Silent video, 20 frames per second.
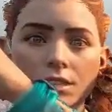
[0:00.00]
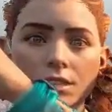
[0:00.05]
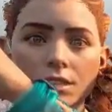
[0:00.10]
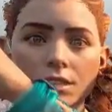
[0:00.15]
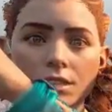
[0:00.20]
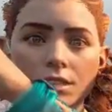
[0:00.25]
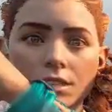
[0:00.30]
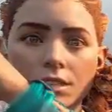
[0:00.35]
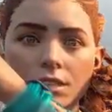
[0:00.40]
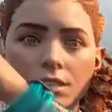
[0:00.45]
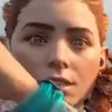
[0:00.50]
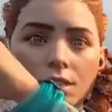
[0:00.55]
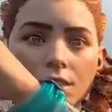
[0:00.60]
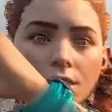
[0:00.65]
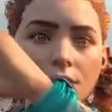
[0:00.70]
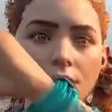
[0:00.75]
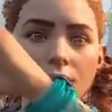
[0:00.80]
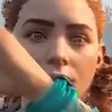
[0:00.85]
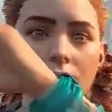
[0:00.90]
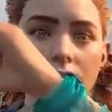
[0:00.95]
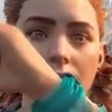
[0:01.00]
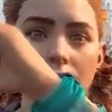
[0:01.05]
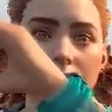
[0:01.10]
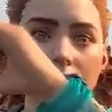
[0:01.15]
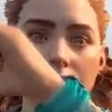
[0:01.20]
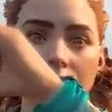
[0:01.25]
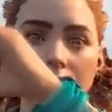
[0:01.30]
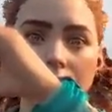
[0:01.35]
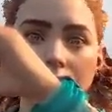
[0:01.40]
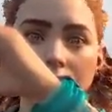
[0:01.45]

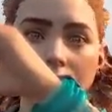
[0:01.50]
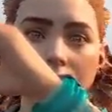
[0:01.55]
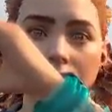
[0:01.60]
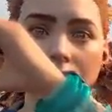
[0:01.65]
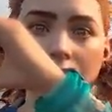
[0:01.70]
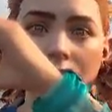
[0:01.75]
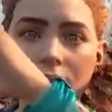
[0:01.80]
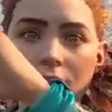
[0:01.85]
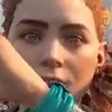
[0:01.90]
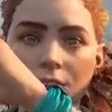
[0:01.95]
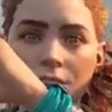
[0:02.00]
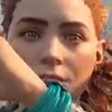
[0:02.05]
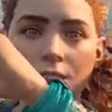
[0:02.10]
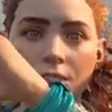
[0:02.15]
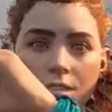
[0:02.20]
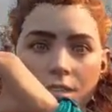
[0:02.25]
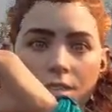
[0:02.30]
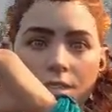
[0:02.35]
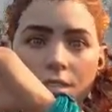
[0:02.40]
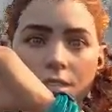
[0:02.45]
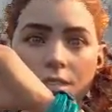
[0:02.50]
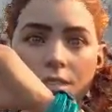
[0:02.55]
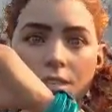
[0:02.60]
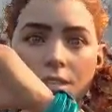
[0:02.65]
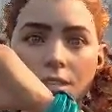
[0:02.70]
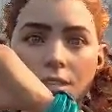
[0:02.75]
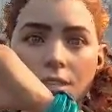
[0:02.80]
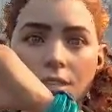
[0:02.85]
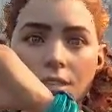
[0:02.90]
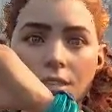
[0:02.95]

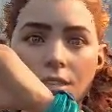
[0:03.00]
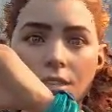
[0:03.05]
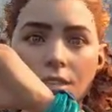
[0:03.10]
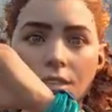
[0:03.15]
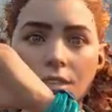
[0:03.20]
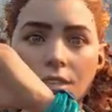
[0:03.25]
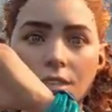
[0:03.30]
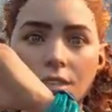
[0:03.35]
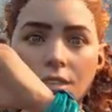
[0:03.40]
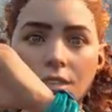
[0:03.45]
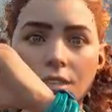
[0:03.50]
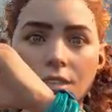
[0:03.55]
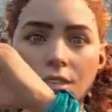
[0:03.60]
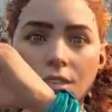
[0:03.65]
(silence)